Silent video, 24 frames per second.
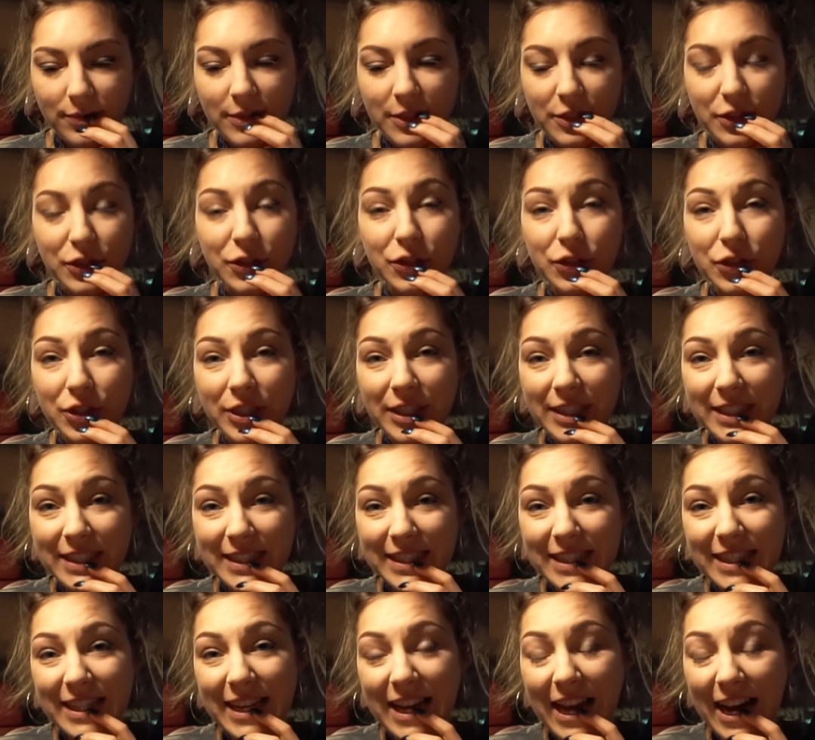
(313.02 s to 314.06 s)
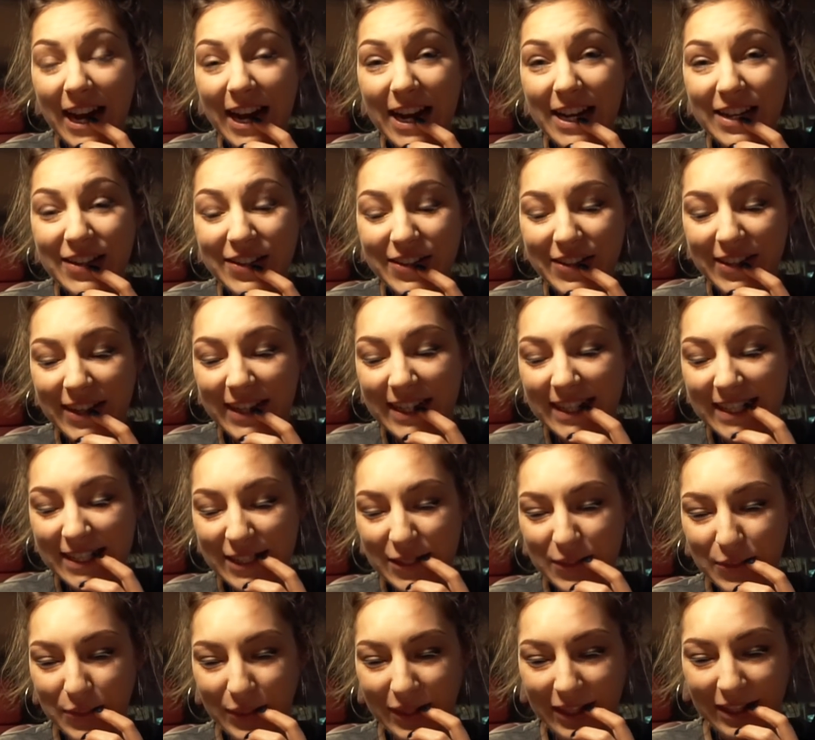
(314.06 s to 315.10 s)
so she can say hi to you guys
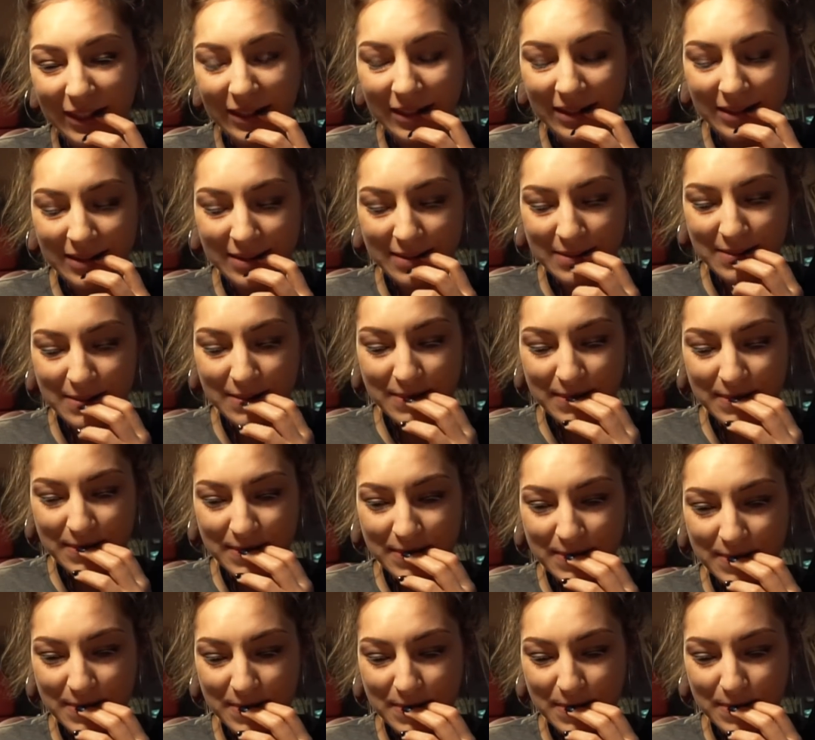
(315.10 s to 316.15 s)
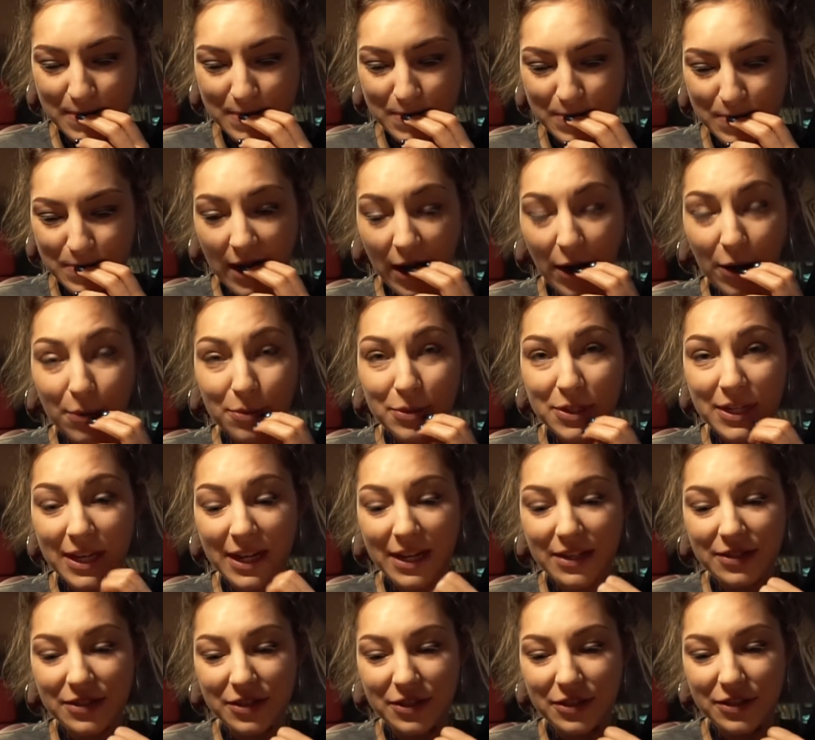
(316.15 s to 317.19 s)
as well. I hope she
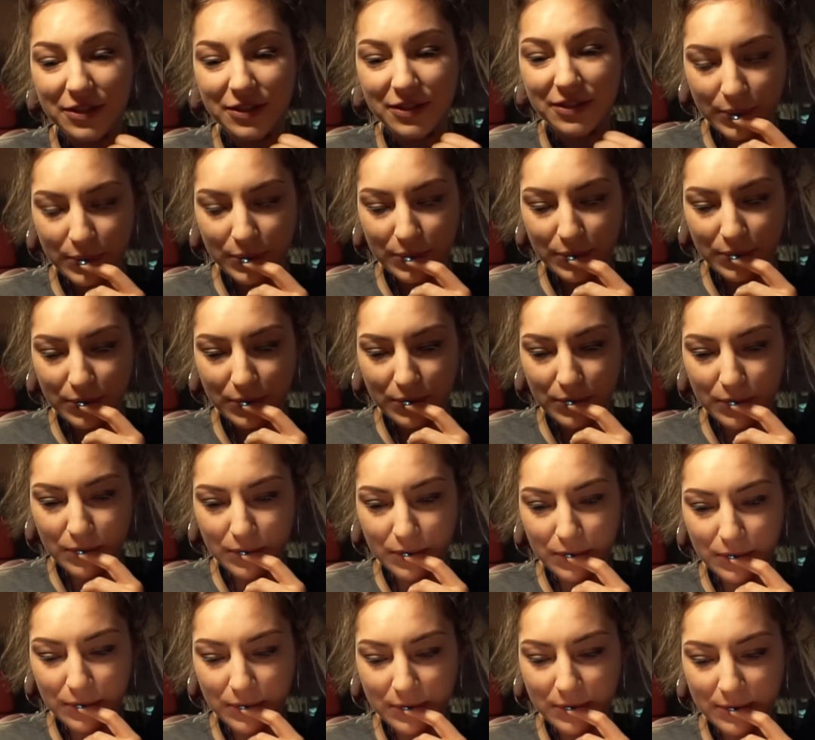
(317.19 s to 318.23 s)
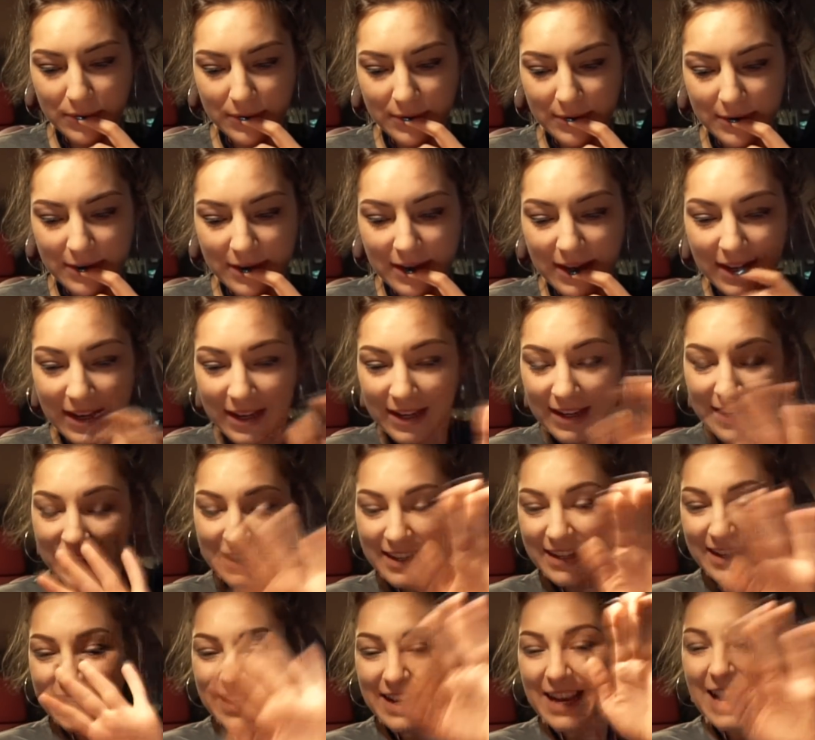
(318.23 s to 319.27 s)
answers. Hi,
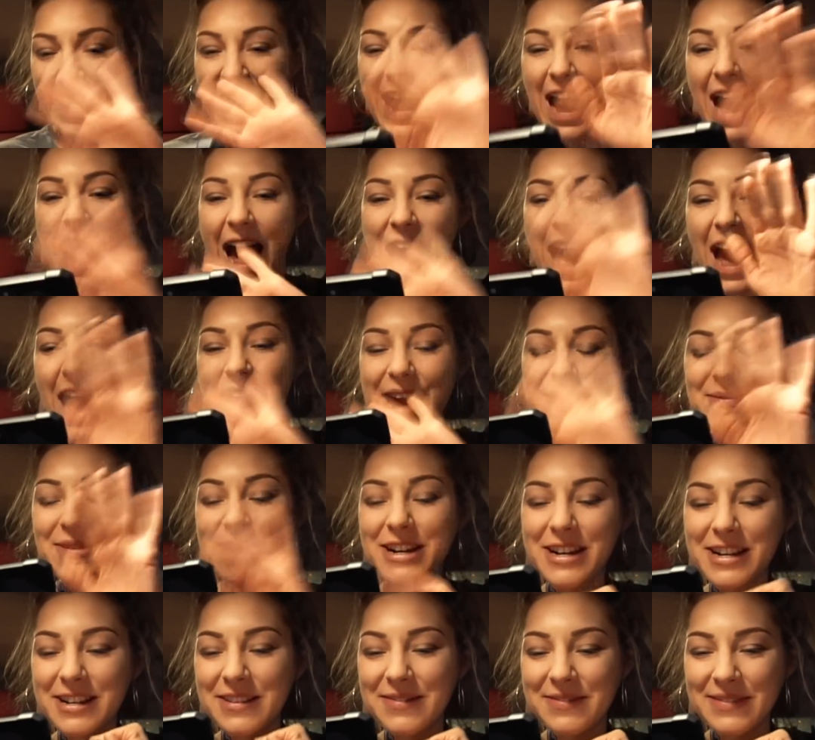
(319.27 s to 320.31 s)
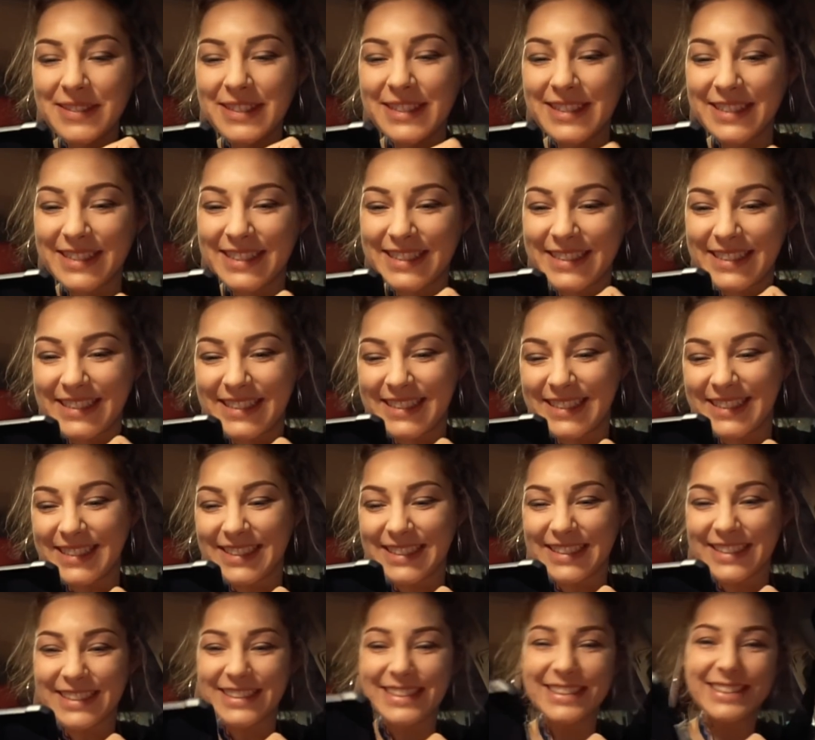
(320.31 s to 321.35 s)
Mom. Hi, Mom.
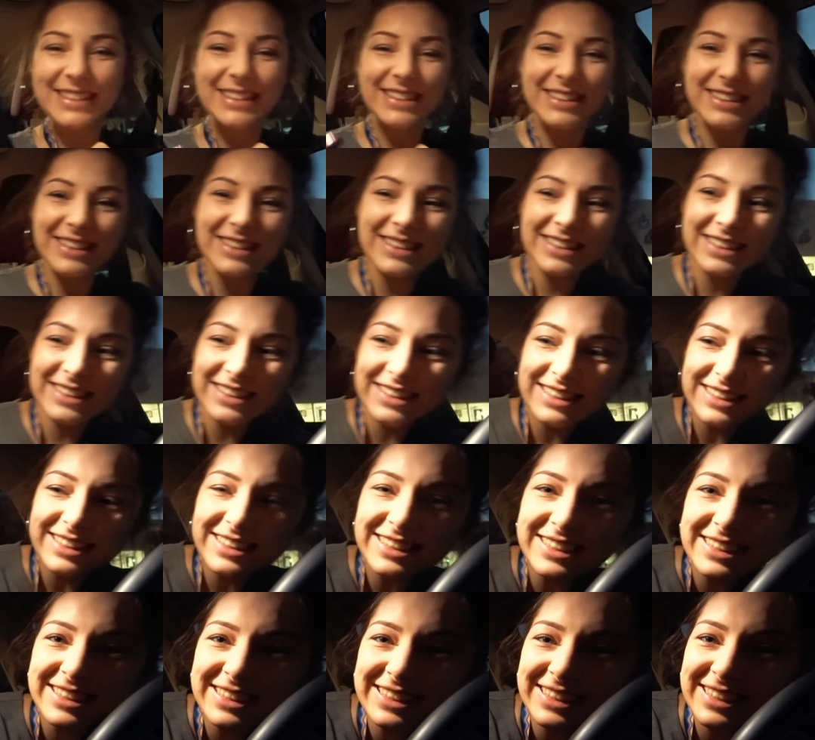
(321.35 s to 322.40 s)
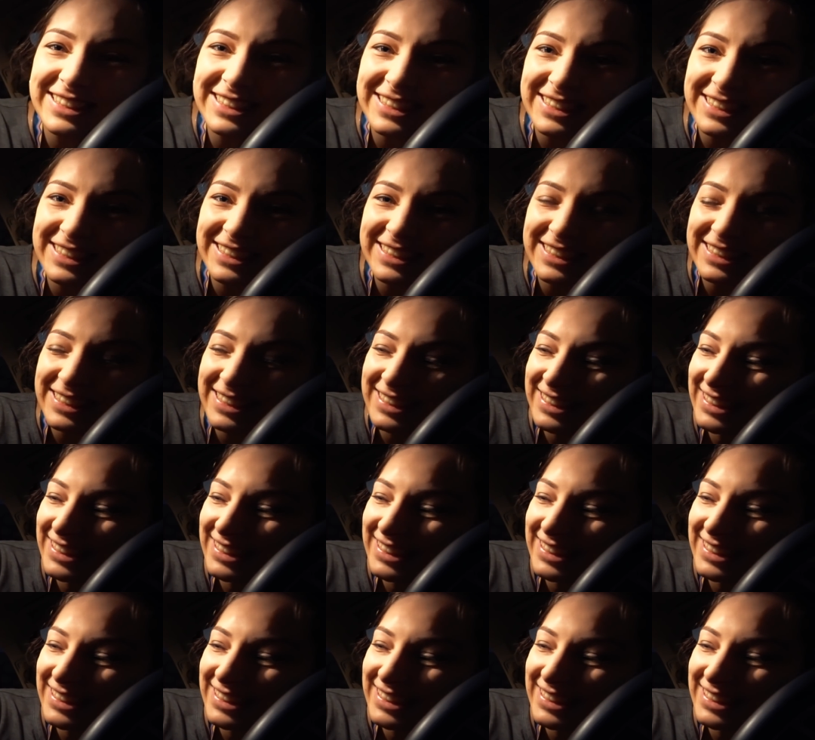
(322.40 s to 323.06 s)
Hi. I ich grüße dich.